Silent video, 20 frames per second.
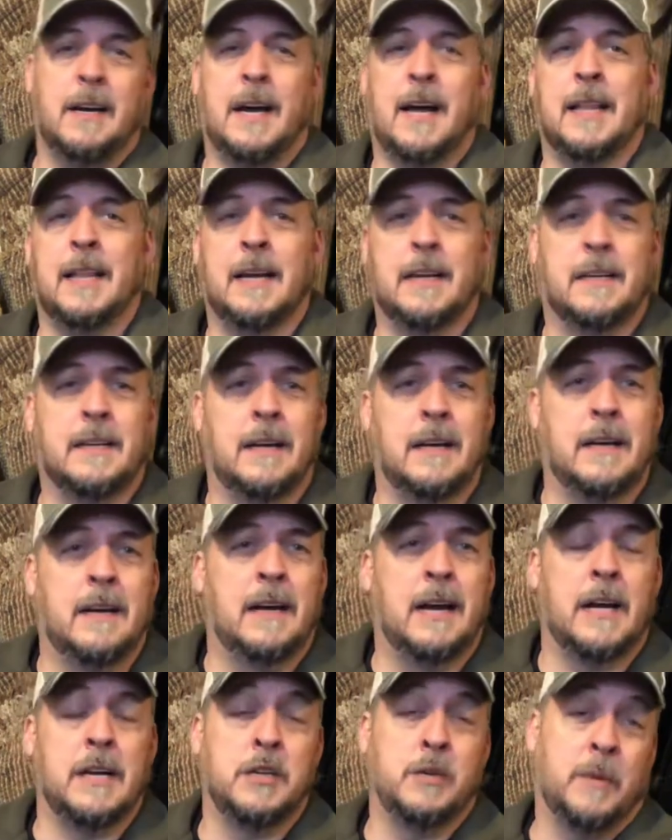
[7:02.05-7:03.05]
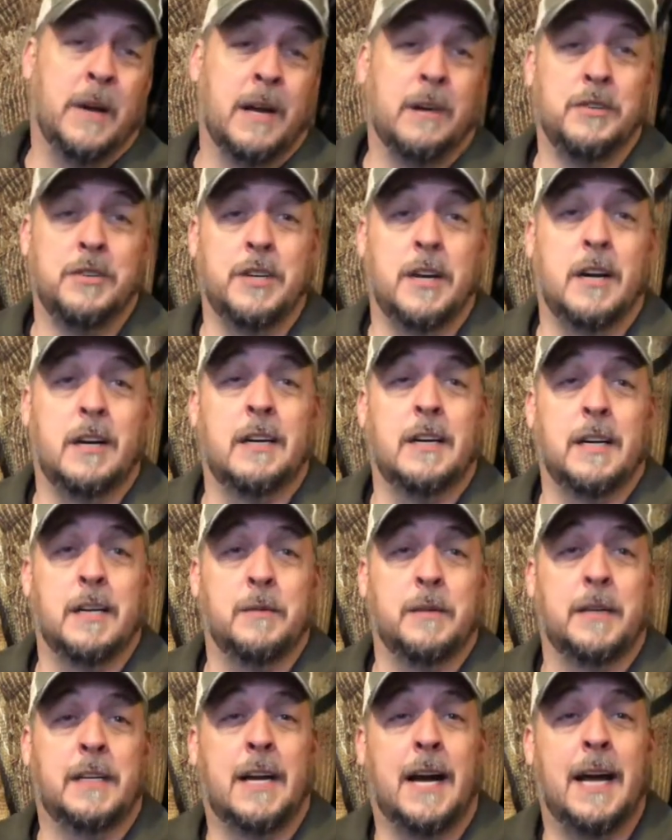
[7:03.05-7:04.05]
I like to, when I was younger, I
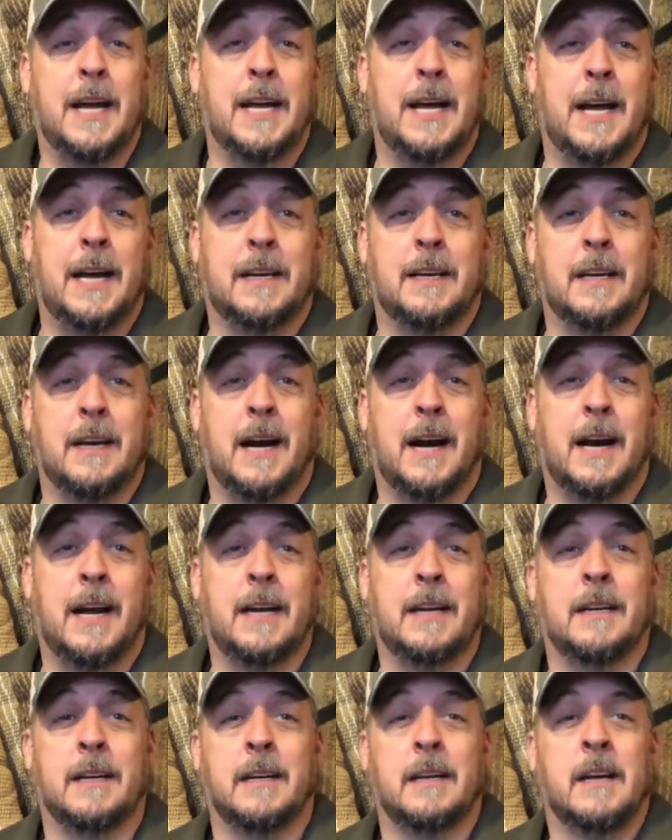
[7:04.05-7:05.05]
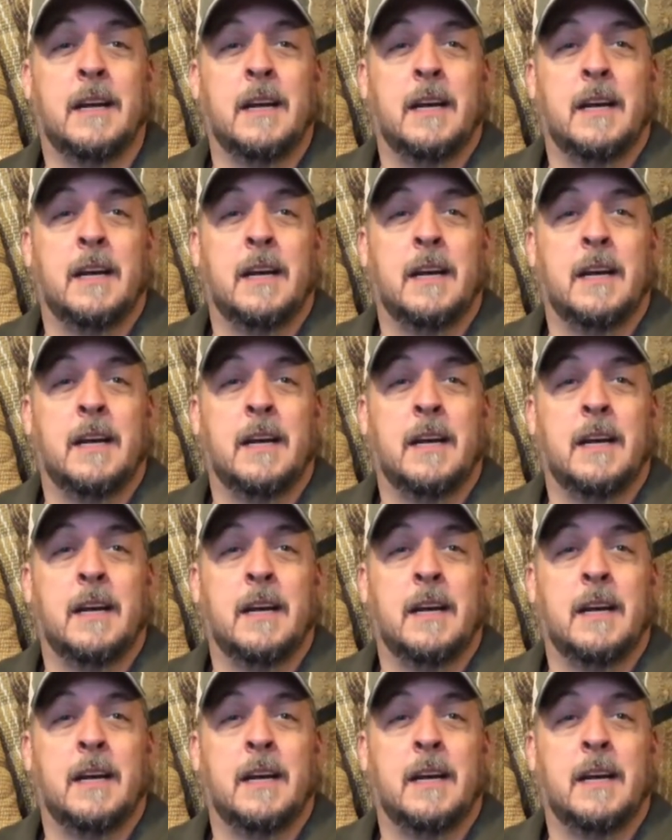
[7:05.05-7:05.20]
would kayak and hike and